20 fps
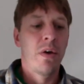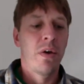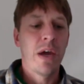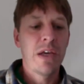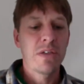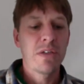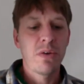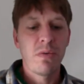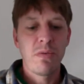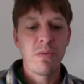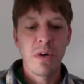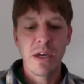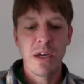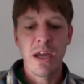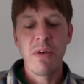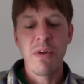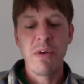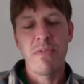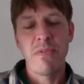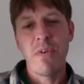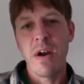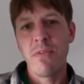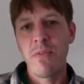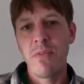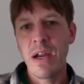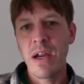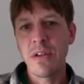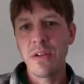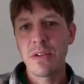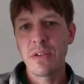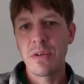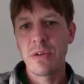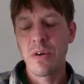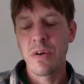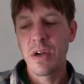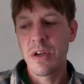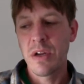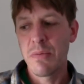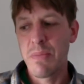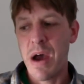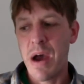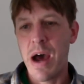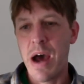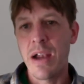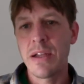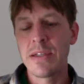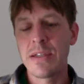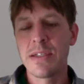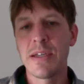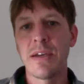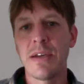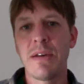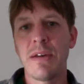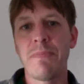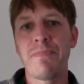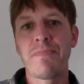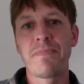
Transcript: Okay, so again, we have regulatory and policy.